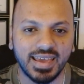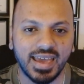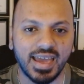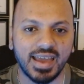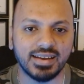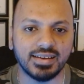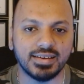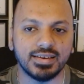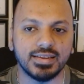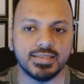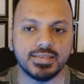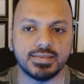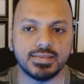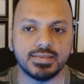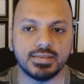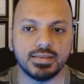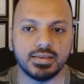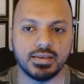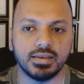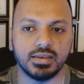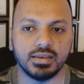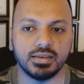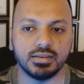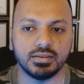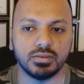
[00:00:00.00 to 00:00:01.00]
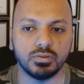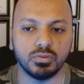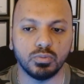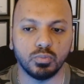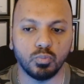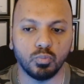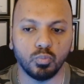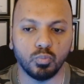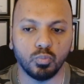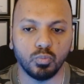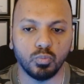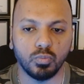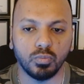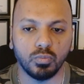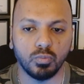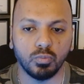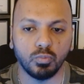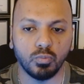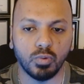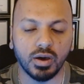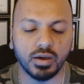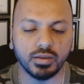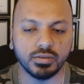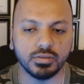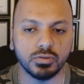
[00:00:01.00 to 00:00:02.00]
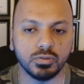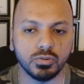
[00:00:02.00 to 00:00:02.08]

at least 1